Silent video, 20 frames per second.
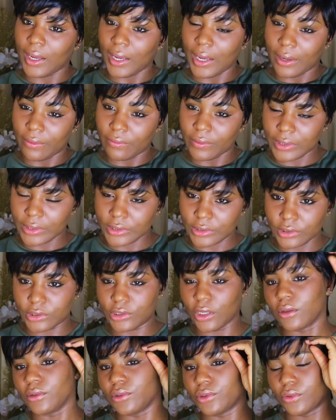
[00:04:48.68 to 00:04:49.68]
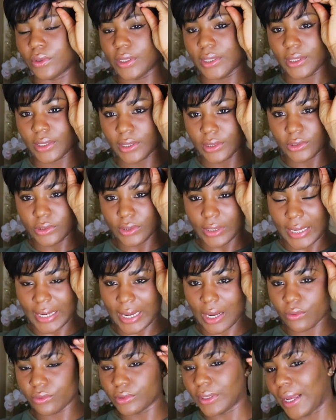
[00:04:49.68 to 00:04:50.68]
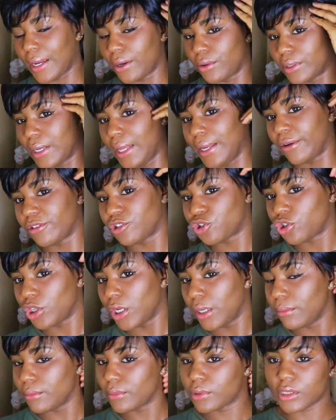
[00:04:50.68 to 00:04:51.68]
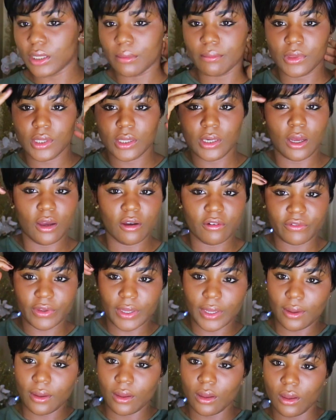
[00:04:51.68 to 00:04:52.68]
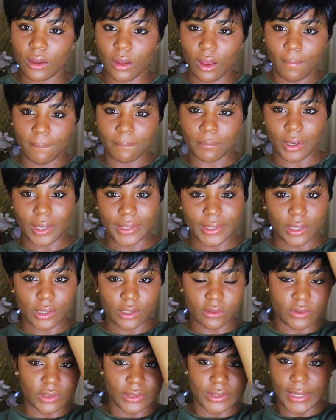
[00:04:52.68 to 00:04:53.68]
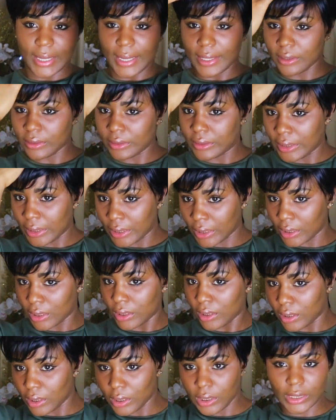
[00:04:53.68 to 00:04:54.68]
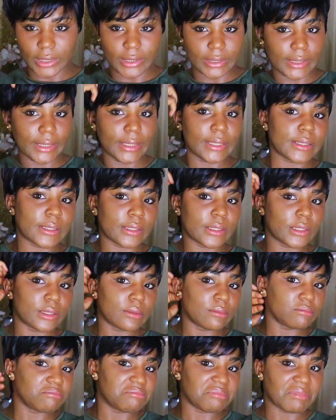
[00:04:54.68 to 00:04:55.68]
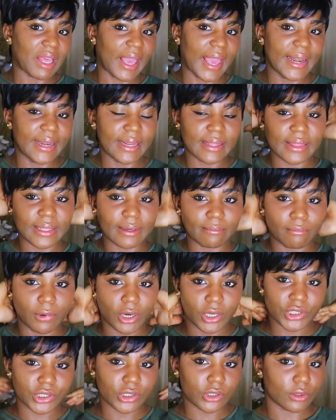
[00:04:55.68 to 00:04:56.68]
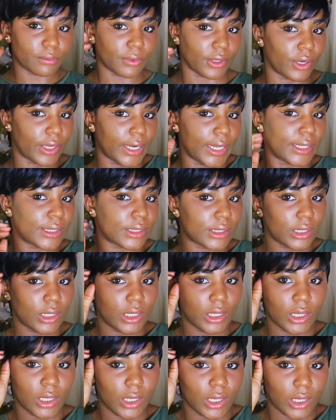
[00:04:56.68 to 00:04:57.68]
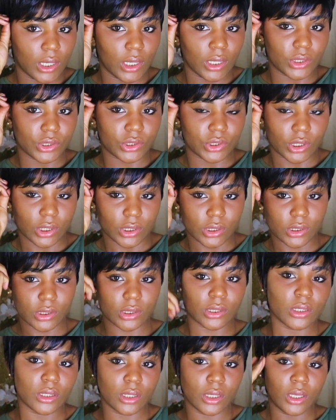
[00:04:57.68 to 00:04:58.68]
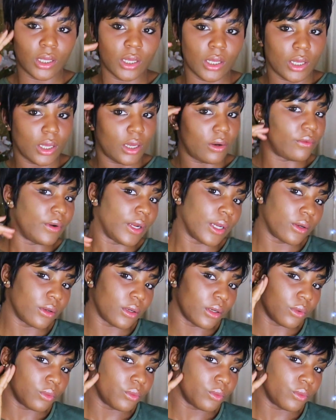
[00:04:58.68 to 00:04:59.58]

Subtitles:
I really don't do anything to it. Like, I could like trim something out of it, but at the end of the day I don't think it needs anything much, to be honest. It's just a regular